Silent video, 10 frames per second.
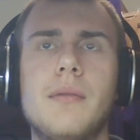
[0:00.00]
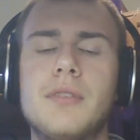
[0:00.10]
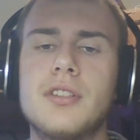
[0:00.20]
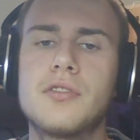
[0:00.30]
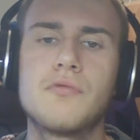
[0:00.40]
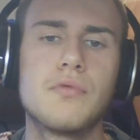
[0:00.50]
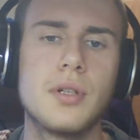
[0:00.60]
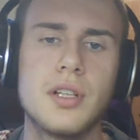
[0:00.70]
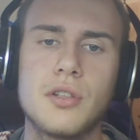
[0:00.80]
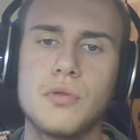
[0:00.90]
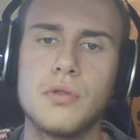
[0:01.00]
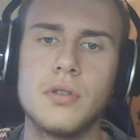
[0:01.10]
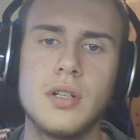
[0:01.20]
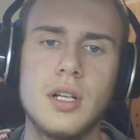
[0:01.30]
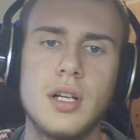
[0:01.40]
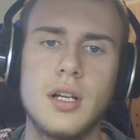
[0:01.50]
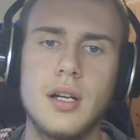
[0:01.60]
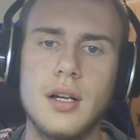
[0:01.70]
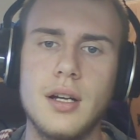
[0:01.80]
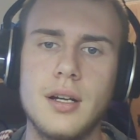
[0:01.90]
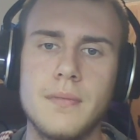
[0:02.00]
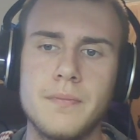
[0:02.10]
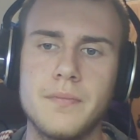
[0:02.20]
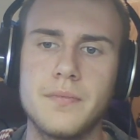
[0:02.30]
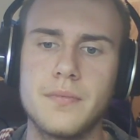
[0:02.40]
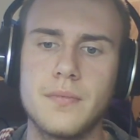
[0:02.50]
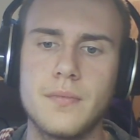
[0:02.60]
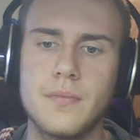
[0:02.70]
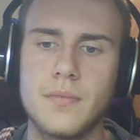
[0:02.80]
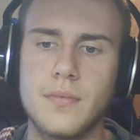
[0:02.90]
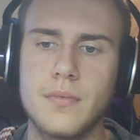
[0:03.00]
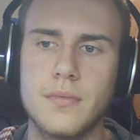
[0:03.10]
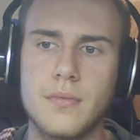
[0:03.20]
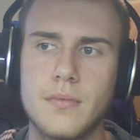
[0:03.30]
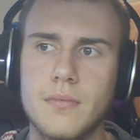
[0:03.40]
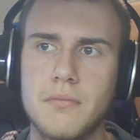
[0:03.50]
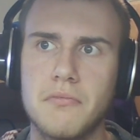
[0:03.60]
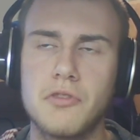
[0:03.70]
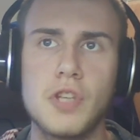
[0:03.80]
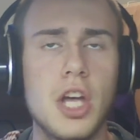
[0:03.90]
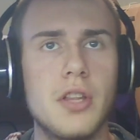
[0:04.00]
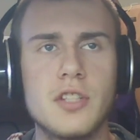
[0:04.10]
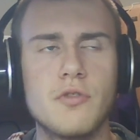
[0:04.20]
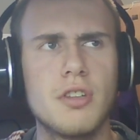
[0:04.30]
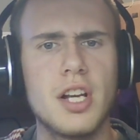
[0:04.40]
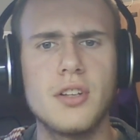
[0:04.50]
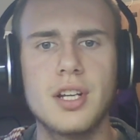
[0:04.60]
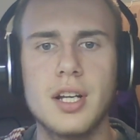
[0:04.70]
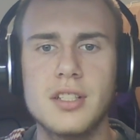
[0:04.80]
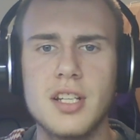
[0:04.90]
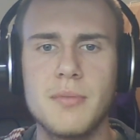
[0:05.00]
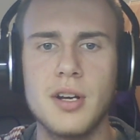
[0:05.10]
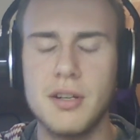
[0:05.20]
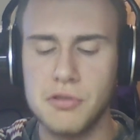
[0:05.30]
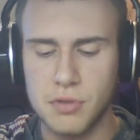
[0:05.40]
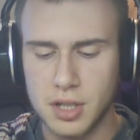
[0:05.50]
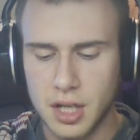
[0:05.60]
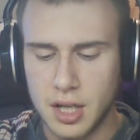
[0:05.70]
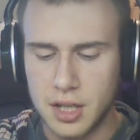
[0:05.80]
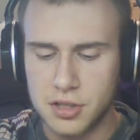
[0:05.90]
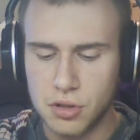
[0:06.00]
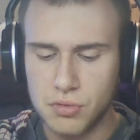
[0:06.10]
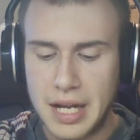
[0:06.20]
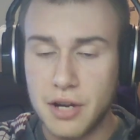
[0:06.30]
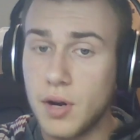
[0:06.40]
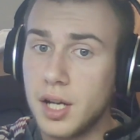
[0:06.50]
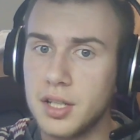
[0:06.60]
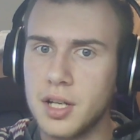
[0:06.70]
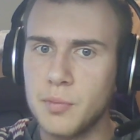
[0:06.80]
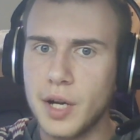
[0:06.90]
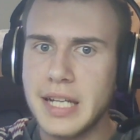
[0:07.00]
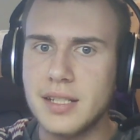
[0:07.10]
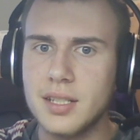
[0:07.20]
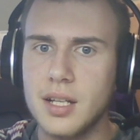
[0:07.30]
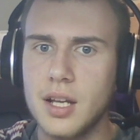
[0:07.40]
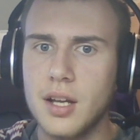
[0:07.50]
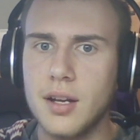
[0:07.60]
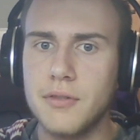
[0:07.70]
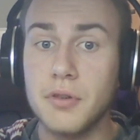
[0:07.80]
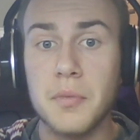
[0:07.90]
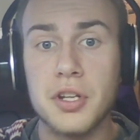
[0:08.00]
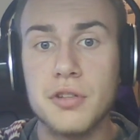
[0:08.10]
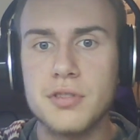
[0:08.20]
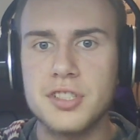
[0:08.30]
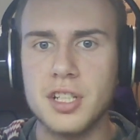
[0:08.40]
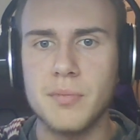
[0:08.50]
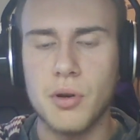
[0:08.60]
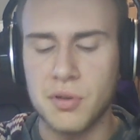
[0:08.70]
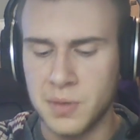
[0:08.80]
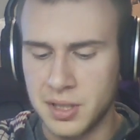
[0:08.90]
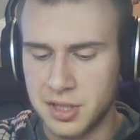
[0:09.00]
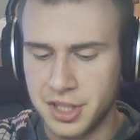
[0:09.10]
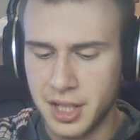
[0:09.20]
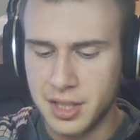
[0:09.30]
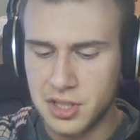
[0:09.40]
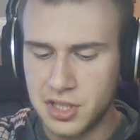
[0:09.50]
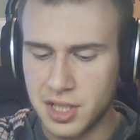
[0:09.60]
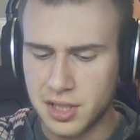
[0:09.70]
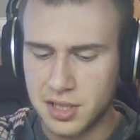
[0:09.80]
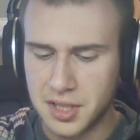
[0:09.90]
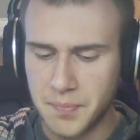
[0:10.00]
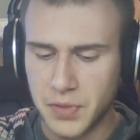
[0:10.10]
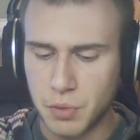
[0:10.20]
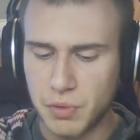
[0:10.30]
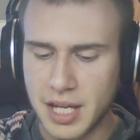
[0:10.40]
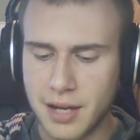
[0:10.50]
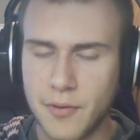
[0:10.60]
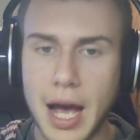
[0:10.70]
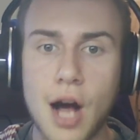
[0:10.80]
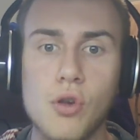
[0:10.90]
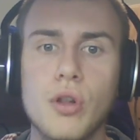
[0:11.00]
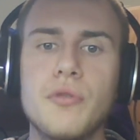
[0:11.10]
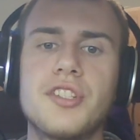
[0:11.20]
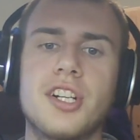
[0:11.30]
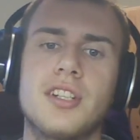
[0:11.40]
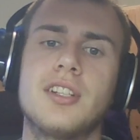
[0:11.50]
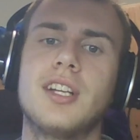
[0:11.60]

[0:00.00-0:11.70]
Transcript: Just really cool. So yeah, that's really all I got to say about Houndour. So now on to number 8. From the newest gen of Pokemon, Gen 6, we have Hawlucha.